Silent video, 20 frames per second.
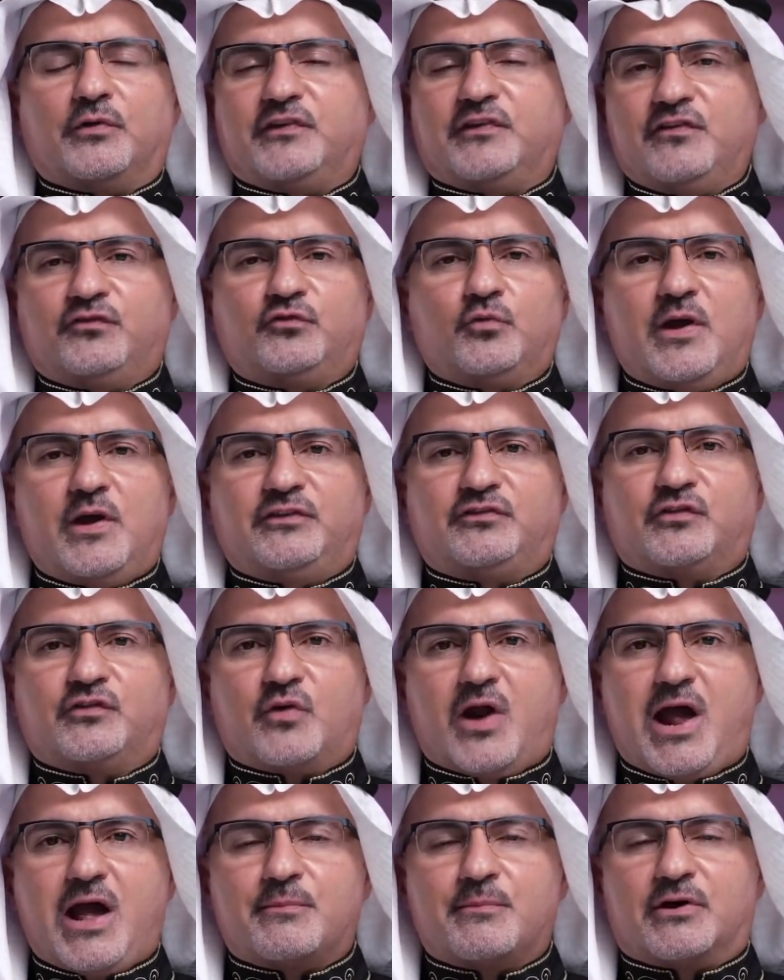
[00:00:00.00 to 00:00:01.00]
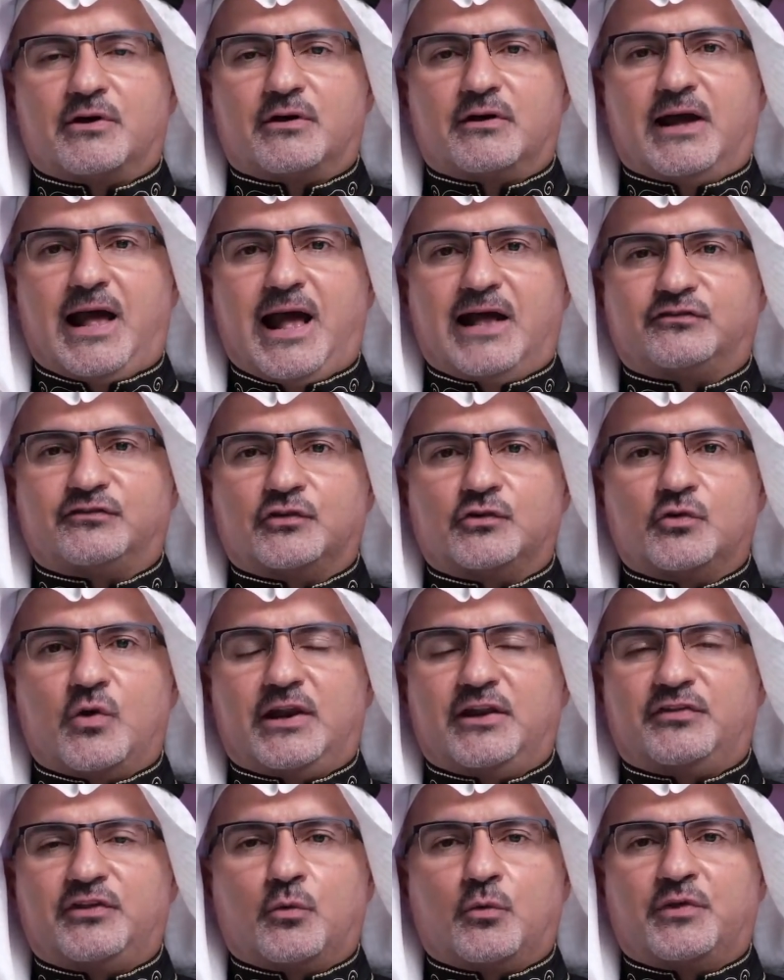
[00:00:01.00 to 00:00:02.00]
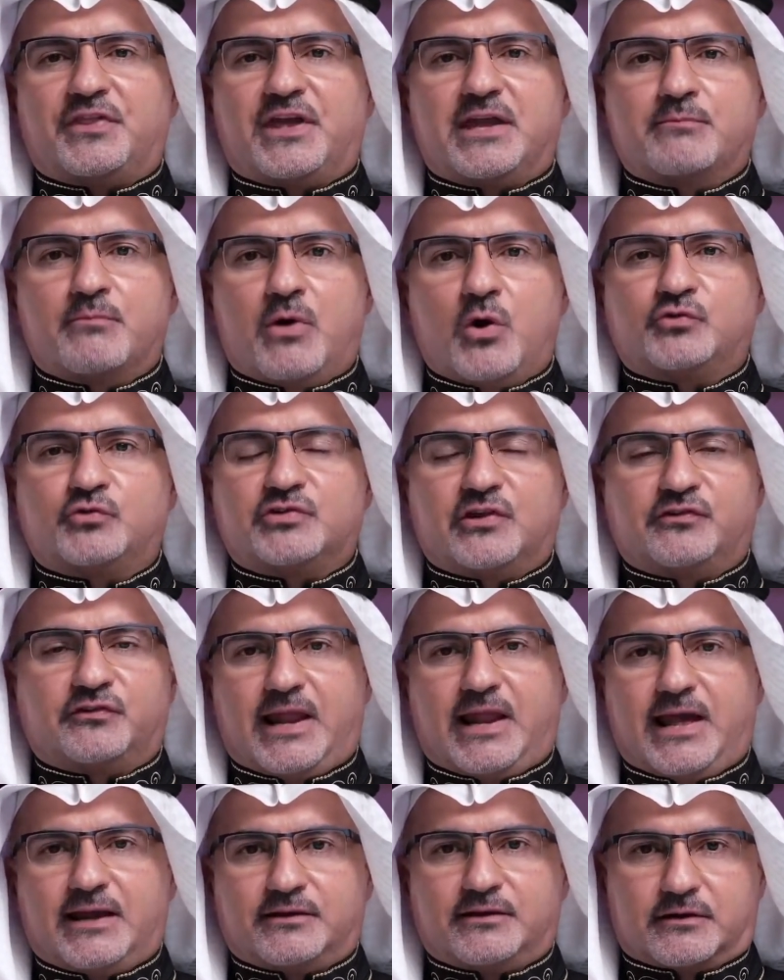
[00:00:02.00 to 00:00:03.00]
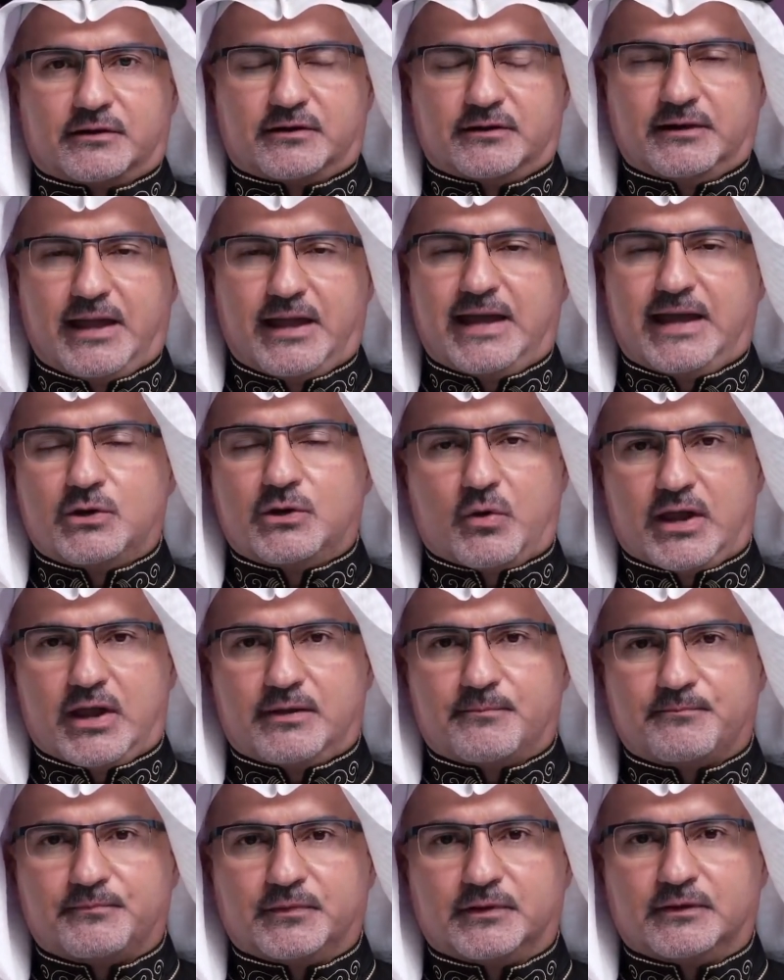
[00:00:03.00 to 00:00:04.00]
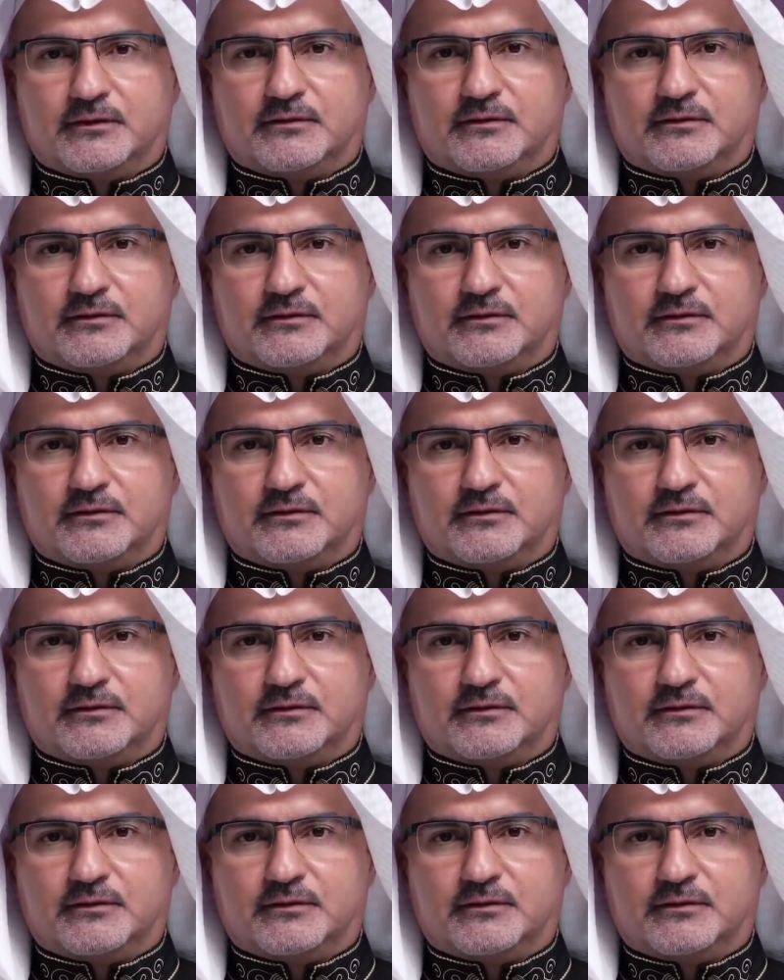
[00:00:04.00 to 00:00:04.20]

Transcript: Since when's grammar has to do anything with emotions and anger? Anyway.